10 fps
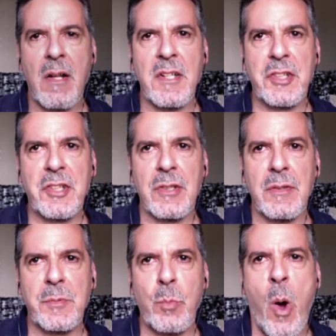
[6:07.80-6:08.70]
on a sort
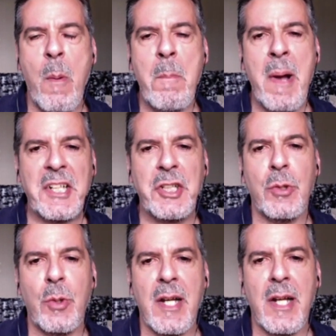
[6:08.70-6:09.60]
of what makes
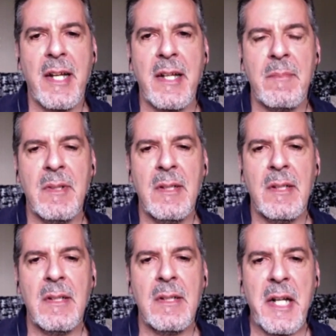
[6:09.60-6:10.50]
your game
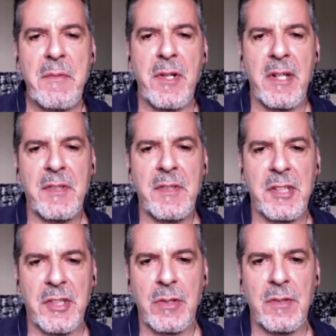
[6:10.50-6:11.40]
different. If it's
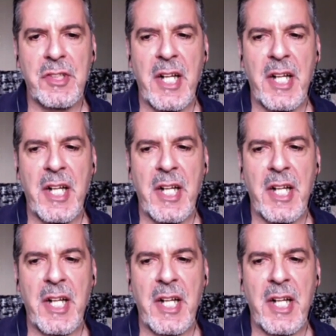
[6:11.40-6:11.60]
a sort of